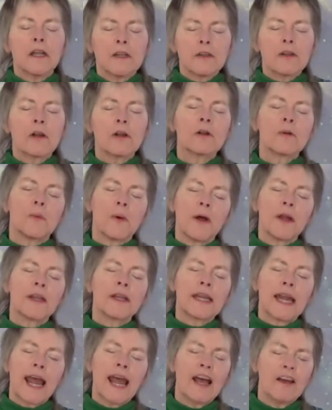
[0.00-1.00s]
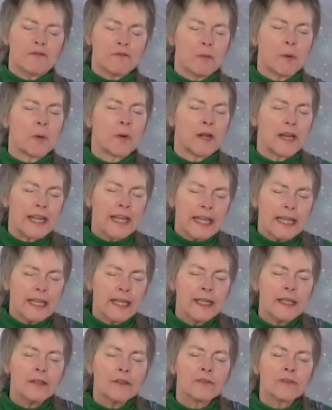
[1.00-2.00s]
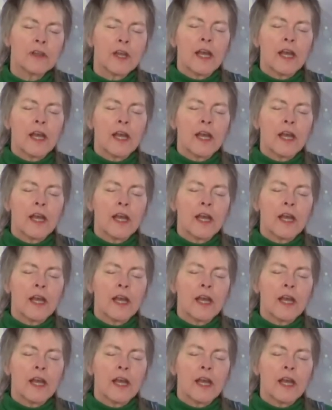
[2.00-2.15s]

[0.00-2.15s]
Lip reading: Don't I want it to have more ease?